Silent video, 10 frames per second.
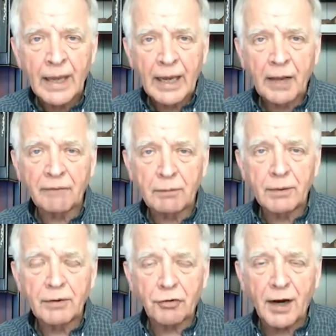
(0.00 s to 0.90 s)
And if you
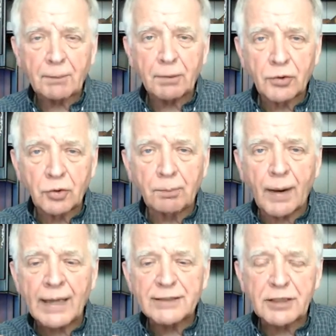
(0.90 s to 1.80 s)
try to put two
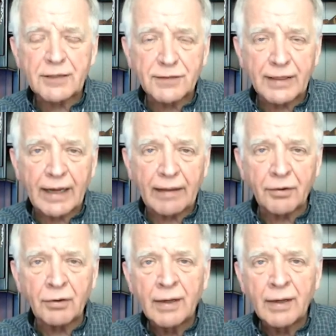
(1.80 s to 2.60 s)
positives together,